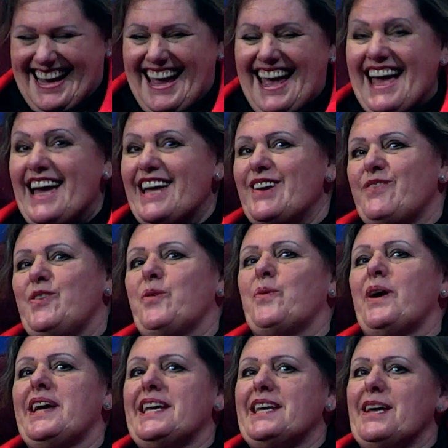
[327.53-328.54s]
And if you
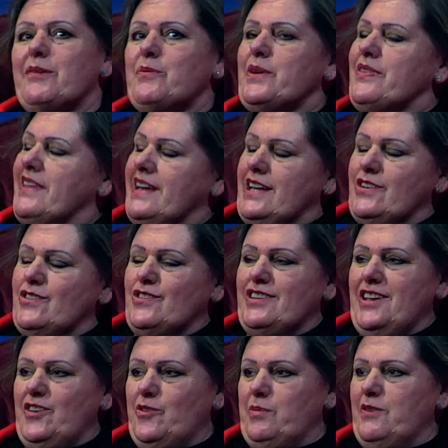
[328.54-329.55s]
weigh it up with the 100
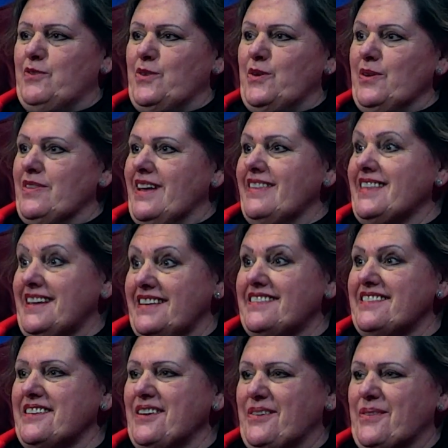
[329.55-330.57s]
years before that, that
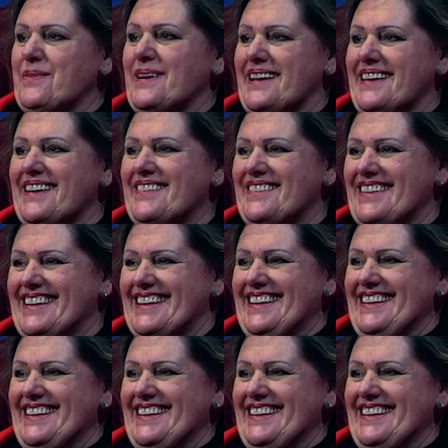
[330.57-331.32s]
is a long way, right?